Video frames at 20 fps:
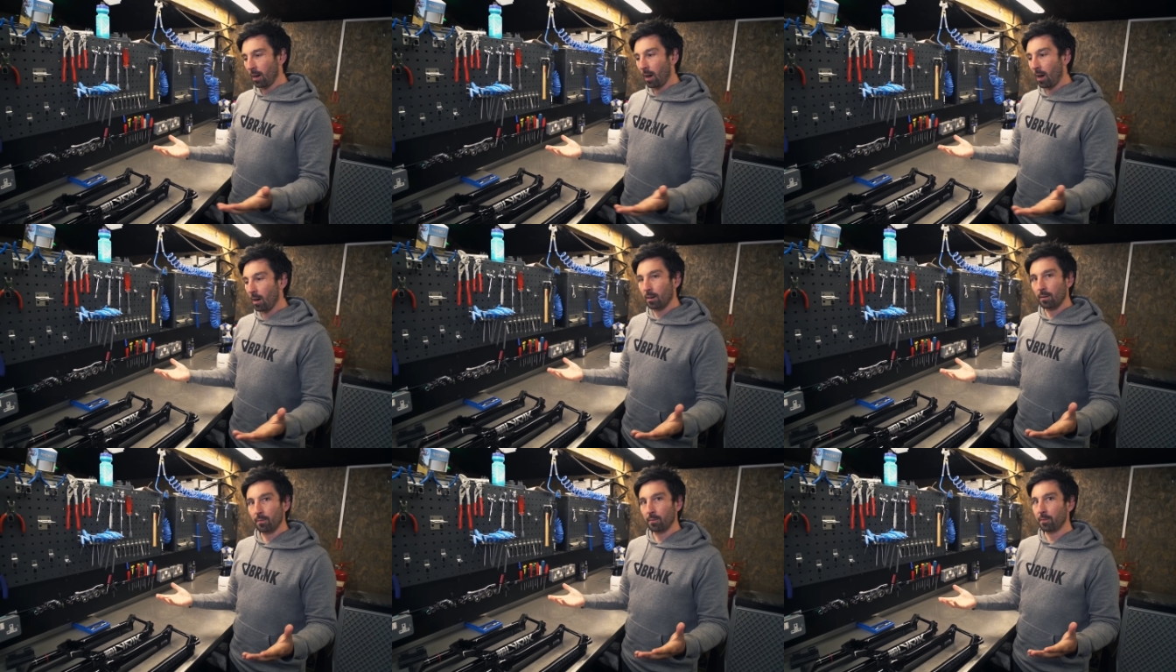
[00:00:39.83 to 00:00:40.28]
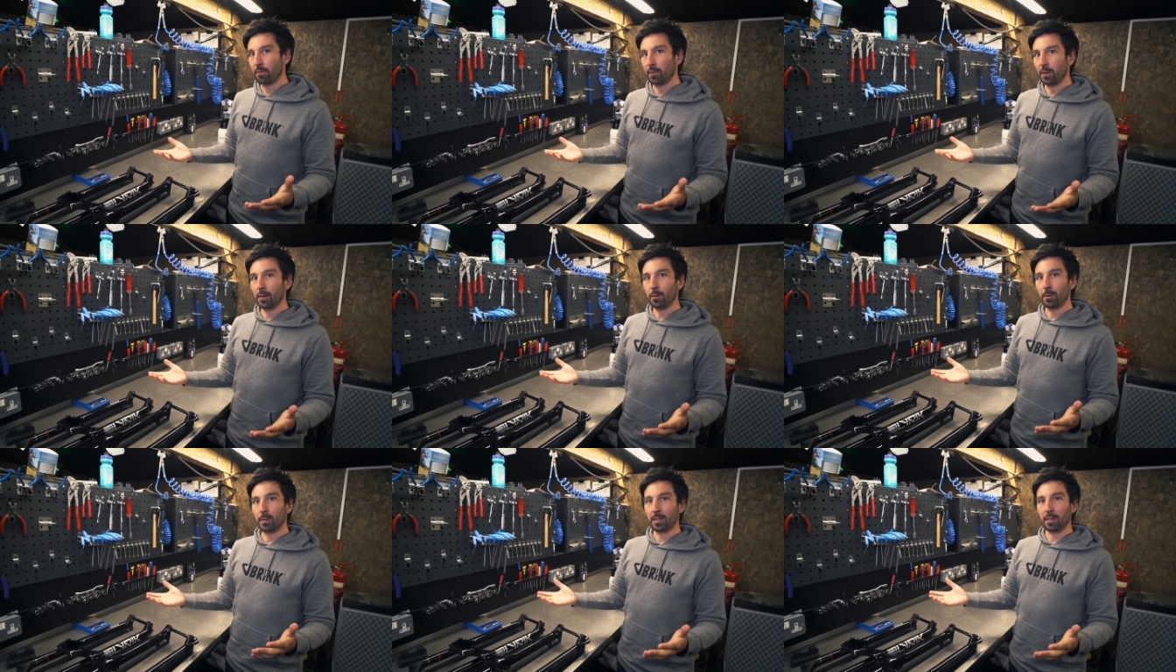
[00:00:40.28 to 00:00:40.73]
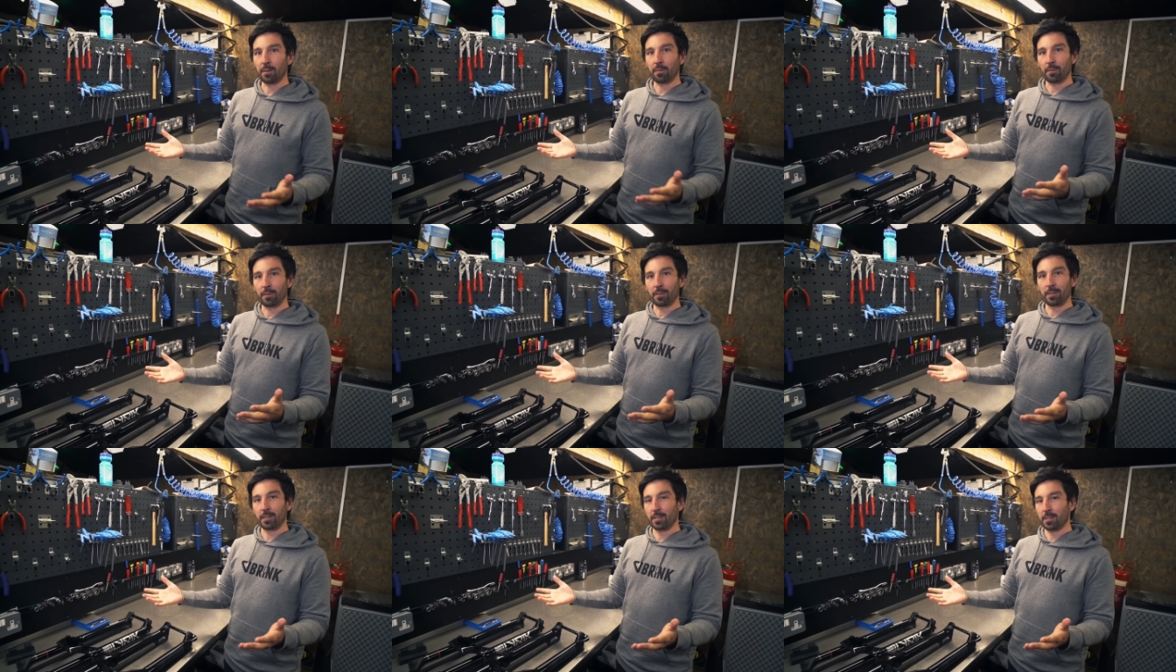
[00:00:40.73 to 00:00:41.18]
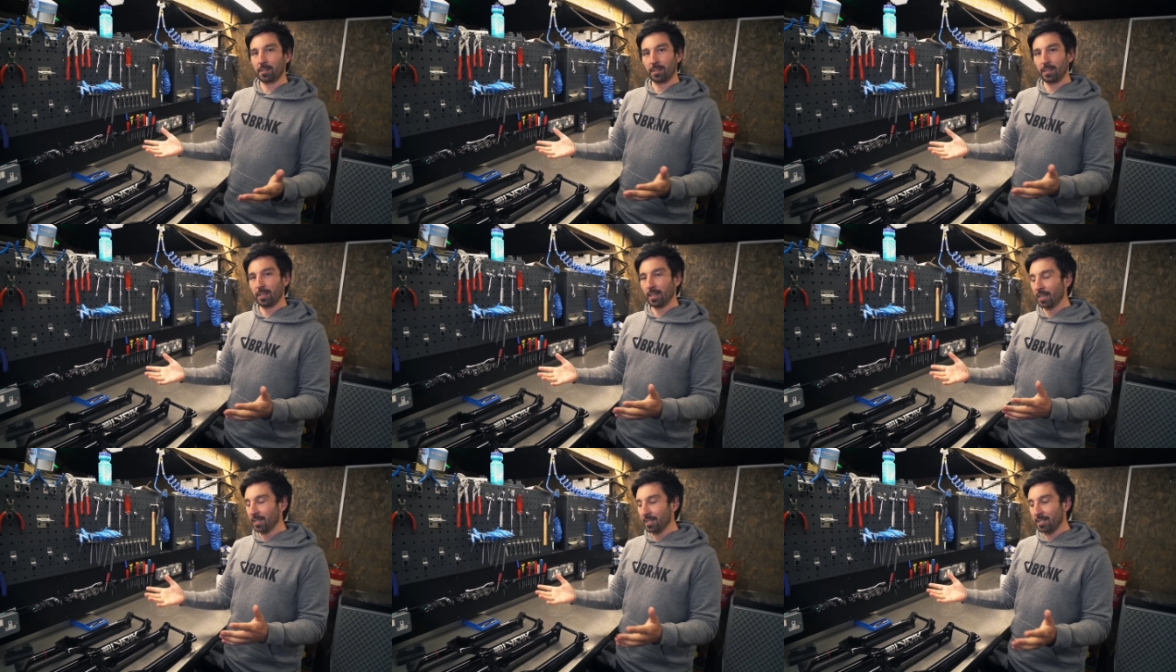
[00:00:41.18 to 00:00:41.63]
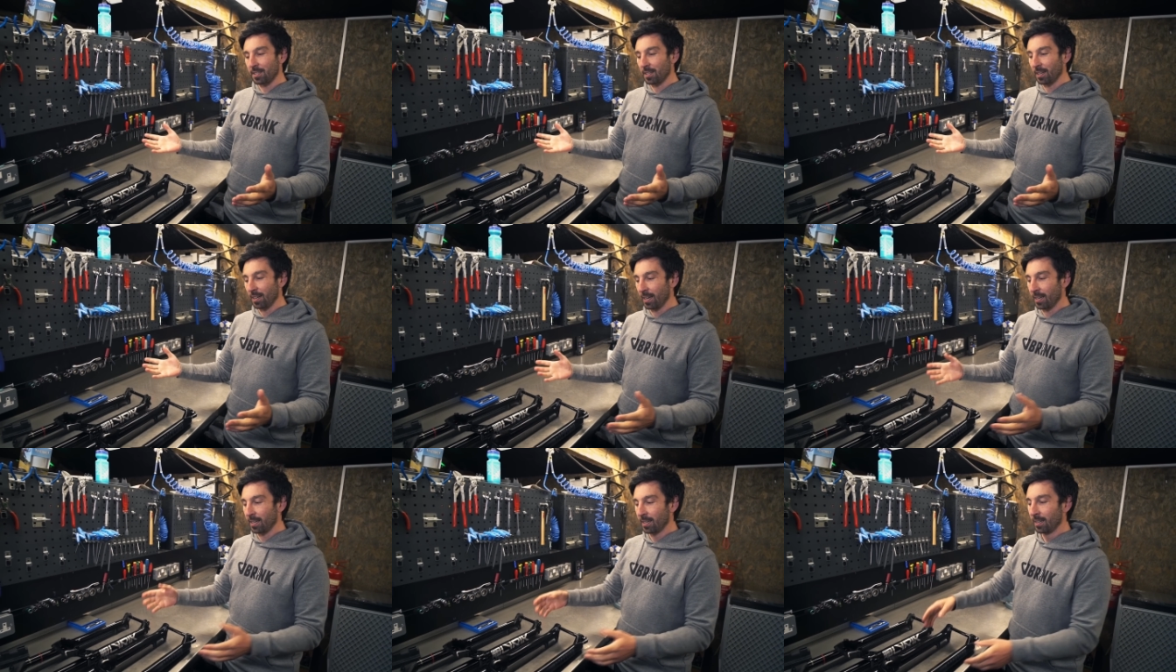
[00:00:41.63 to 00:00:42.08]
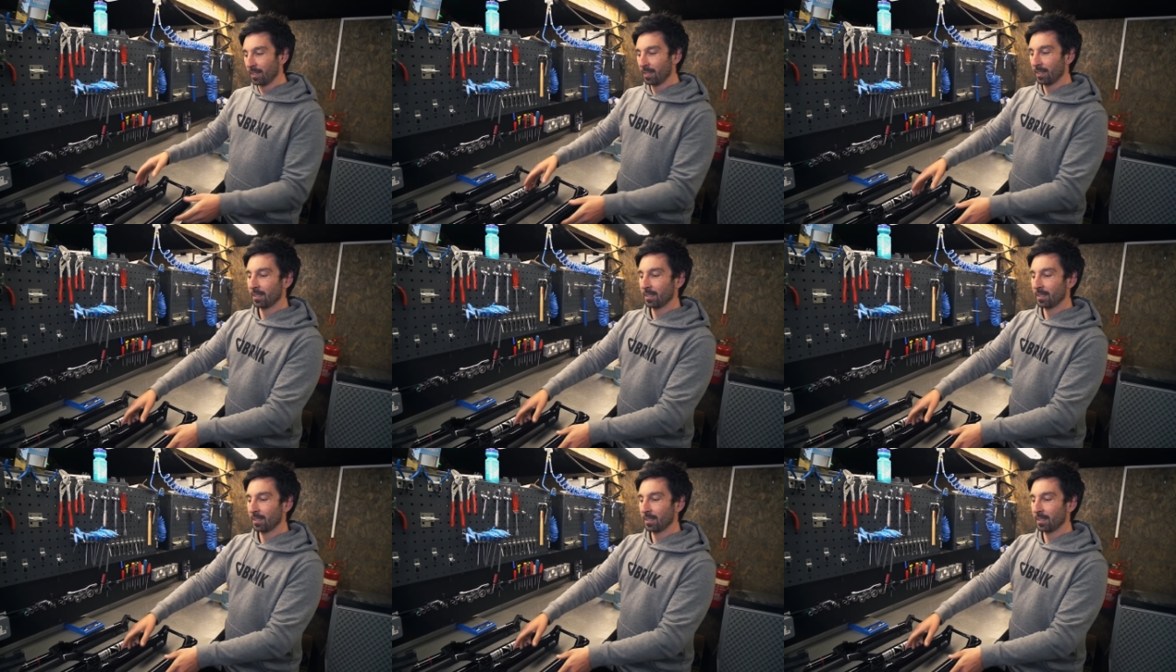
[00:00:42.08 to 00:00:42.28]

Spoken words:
I can feel a difference instantly.